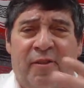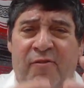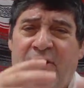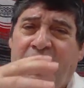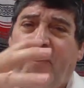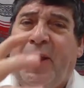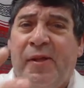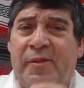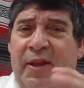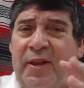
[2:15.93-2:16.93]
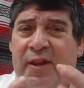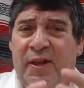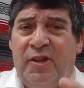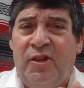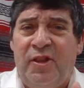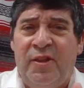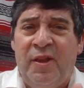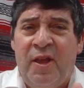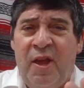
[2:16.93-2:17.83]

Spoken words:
it's like peeling an onion